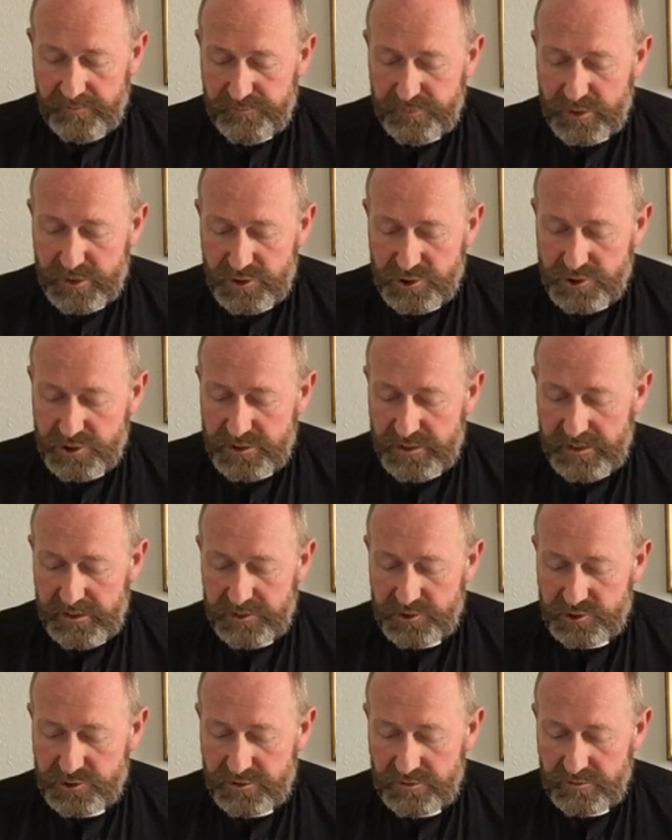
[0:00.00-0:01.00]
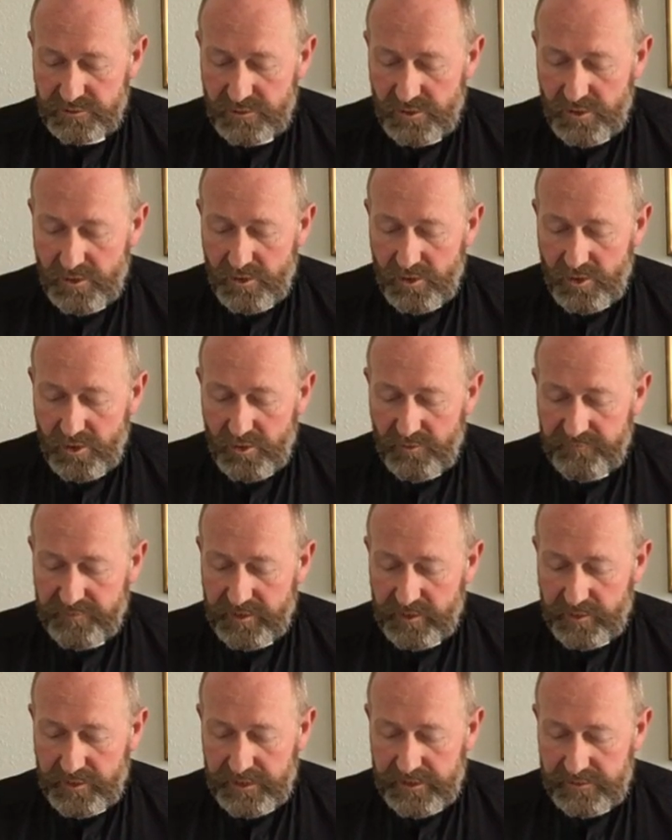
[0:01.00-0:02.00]
appreciation of
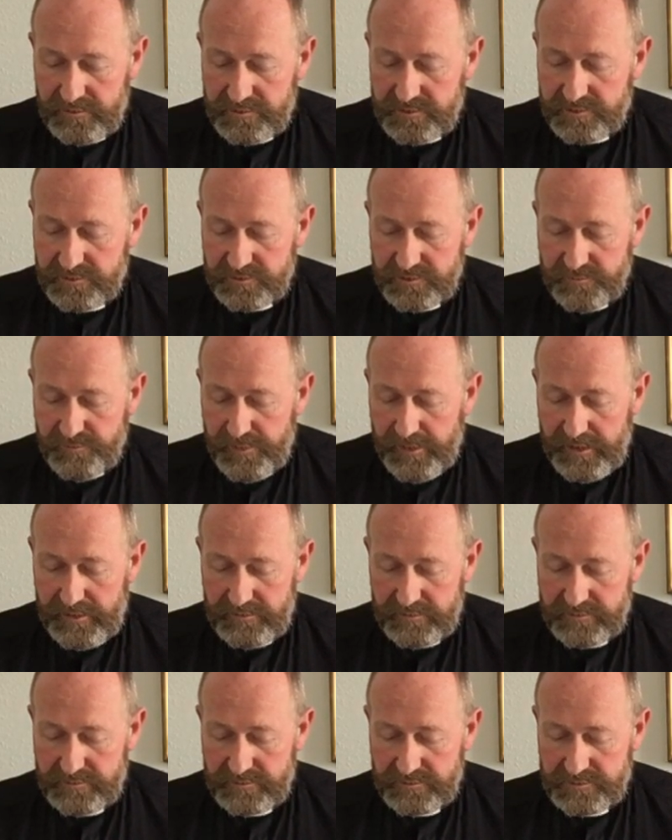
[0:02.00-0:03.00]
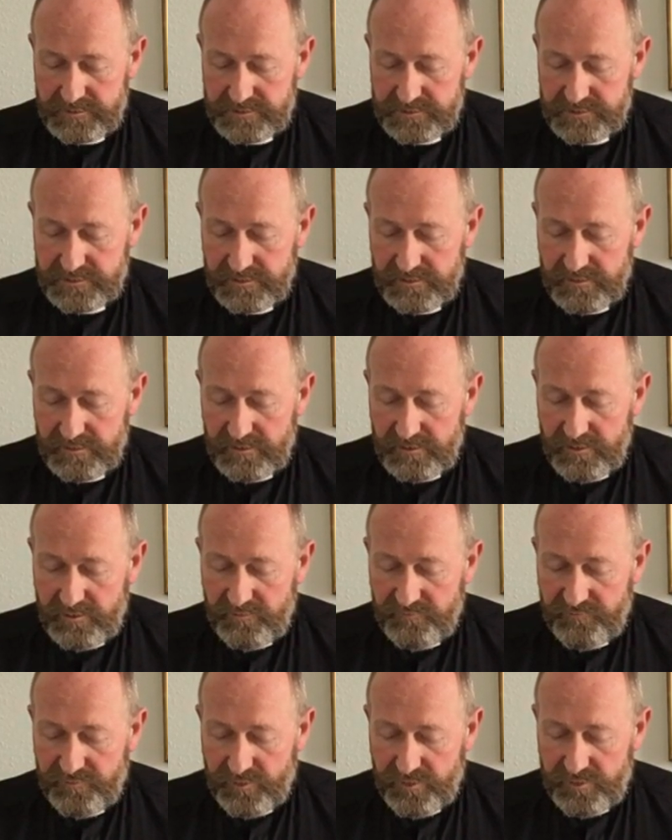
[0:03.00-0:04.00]
our interdependence,
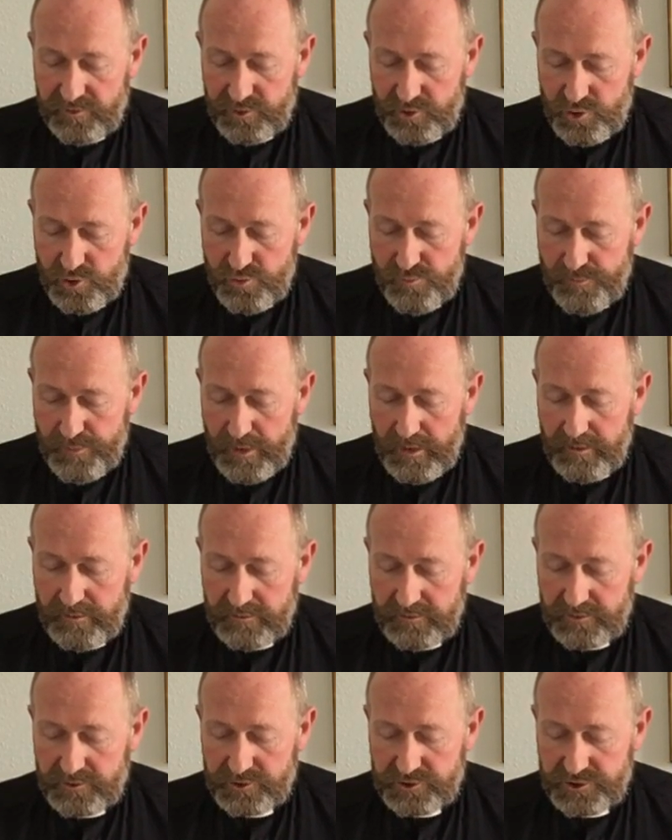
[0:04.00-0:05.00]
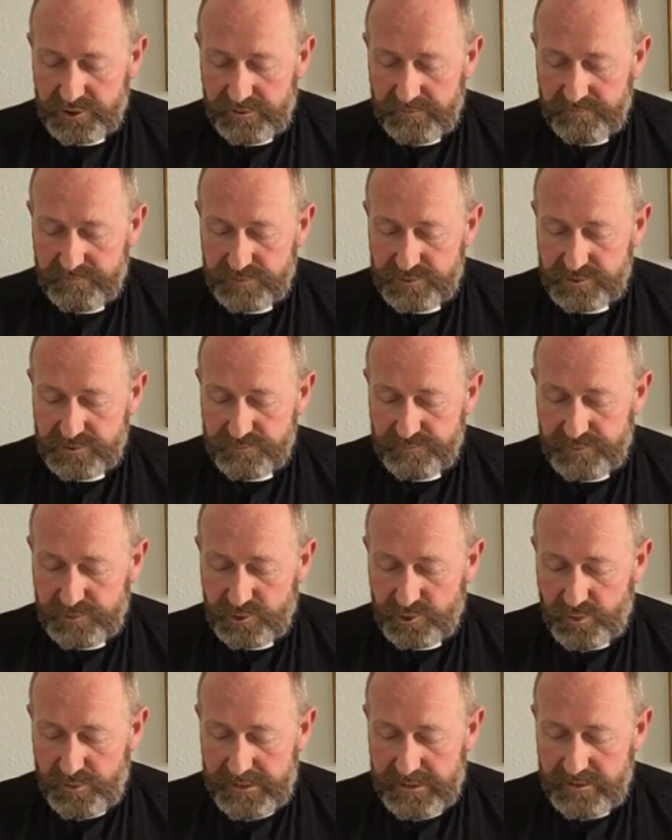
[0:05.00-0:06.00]
for the new partnerships
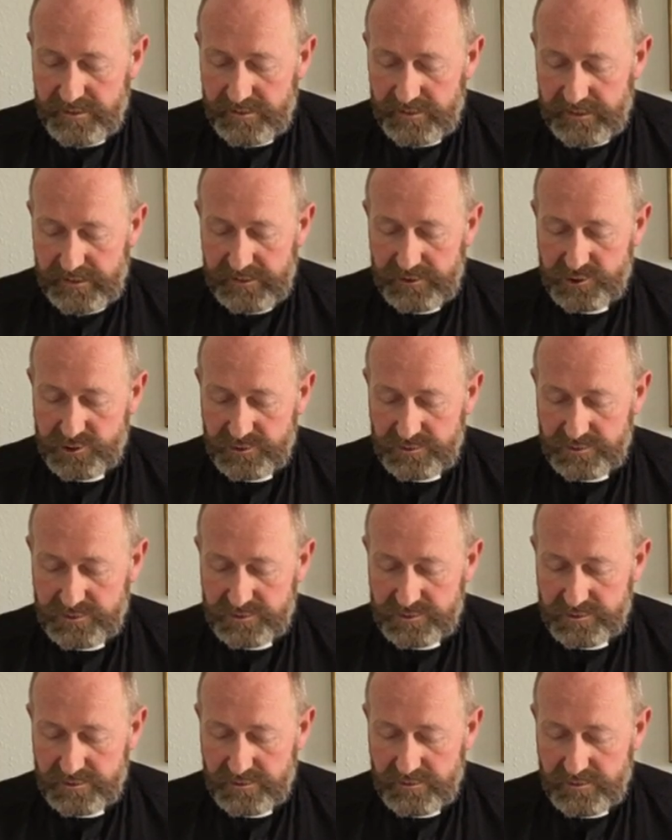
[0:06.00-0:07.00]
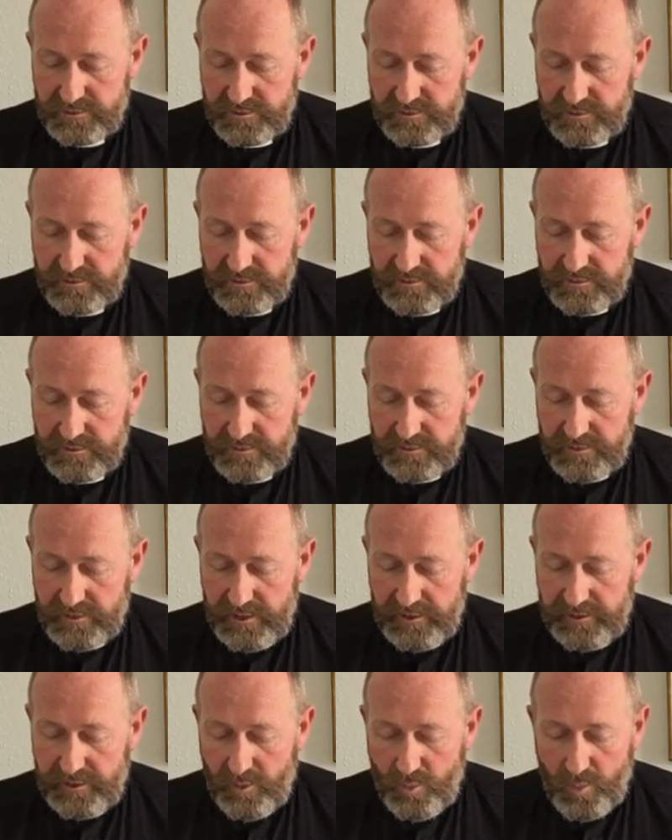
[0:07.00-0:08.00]
between the nations,
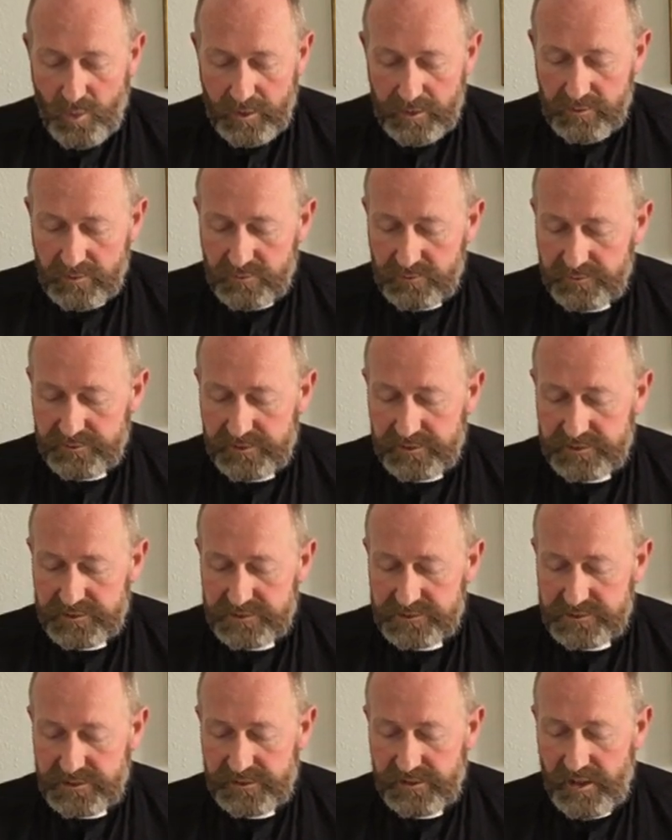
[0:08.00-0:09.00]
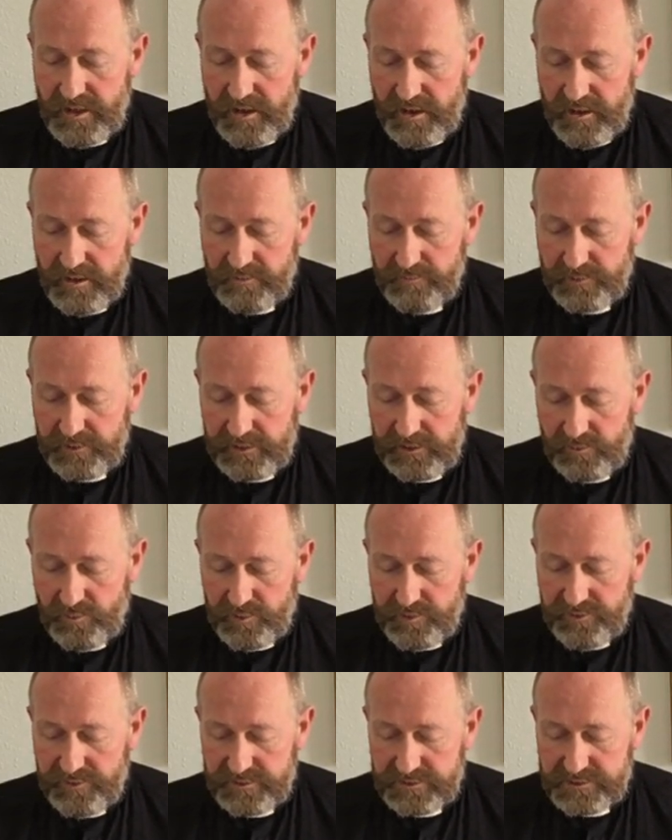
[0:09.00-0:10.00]
and a world that is in harmony
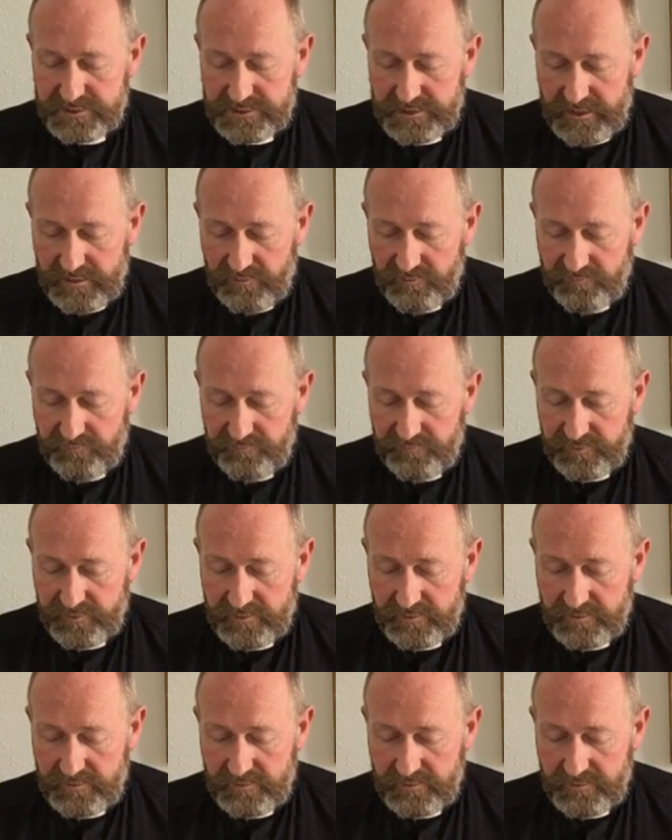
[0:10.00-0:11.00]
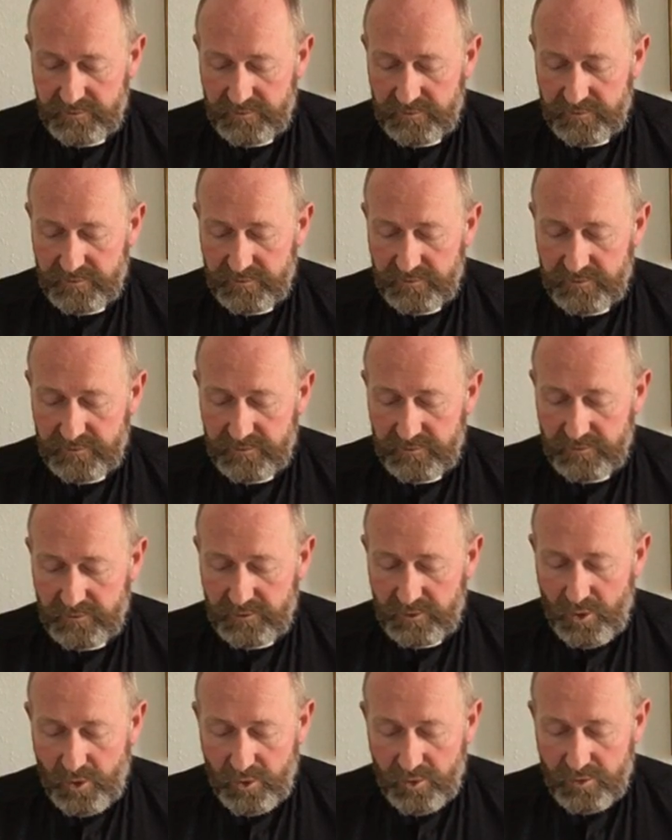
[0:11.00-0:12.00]
with itself,
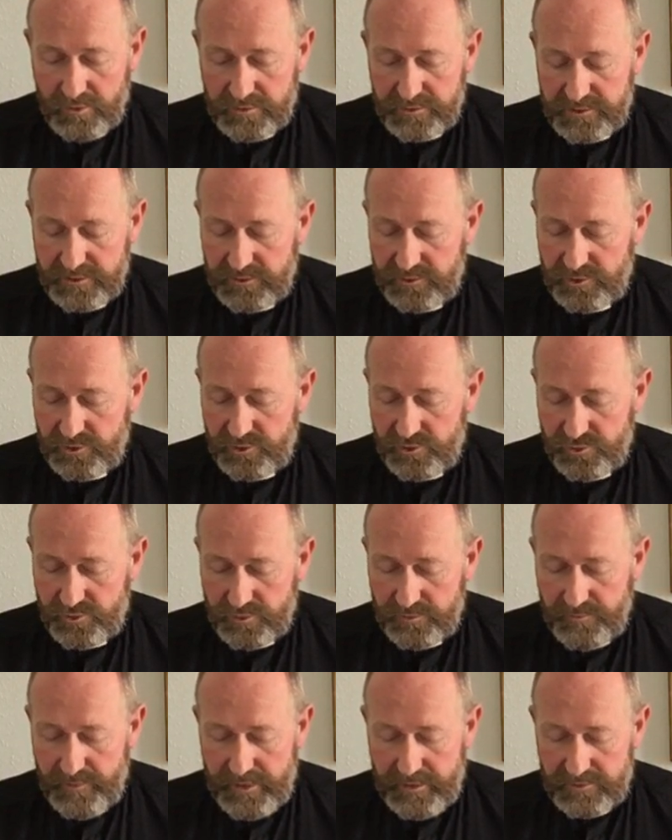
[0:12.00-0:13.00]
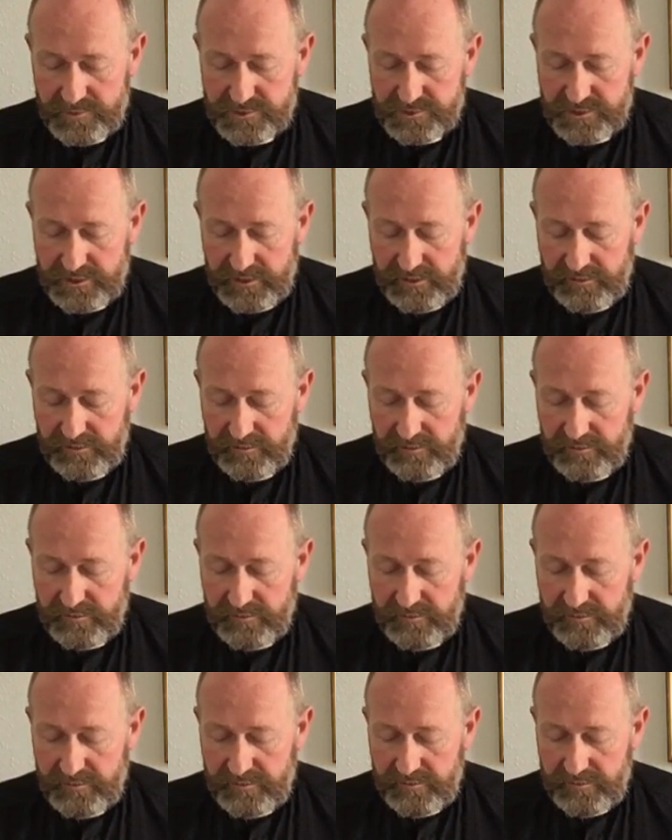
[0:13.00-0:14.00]
Lord, in your mercy,
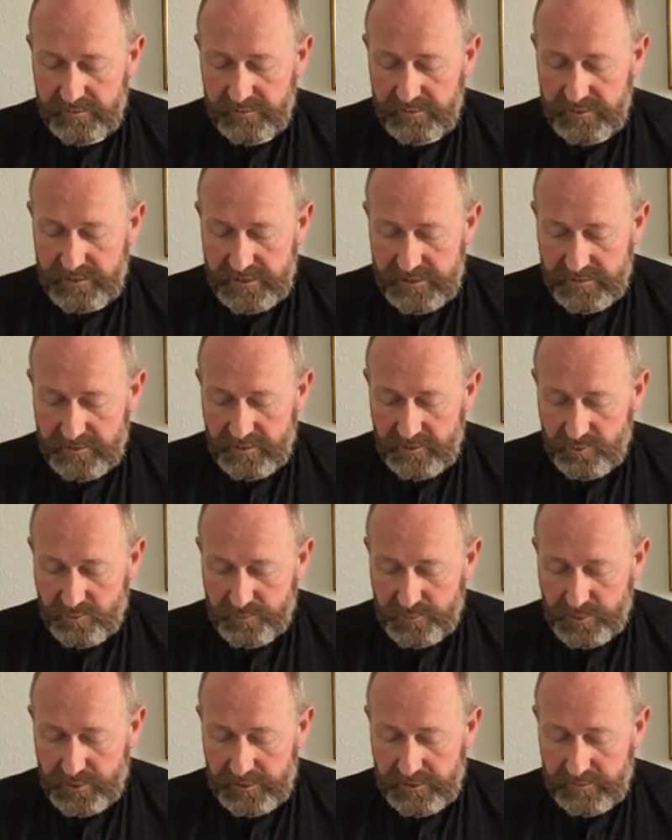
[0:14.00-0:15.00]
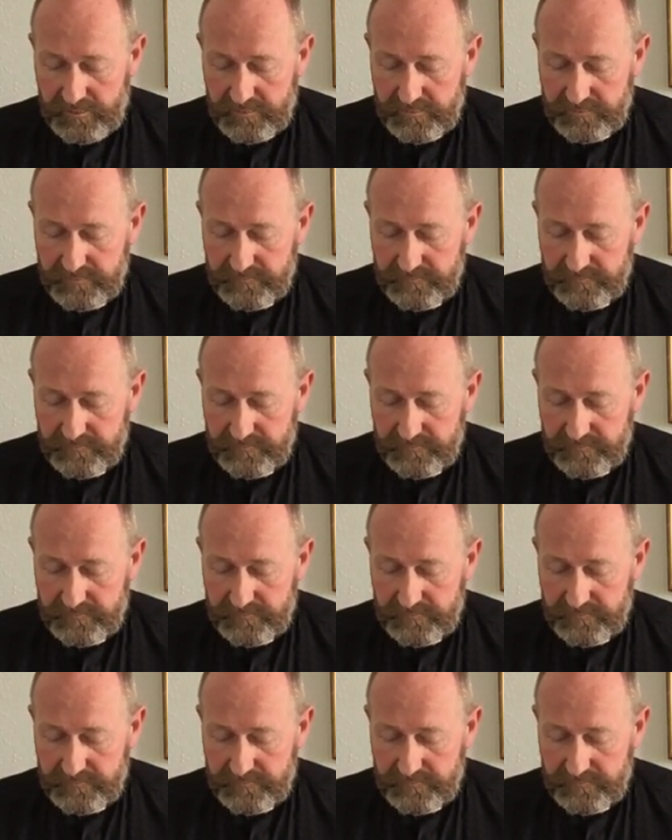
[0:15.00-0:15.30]
hear our prayer.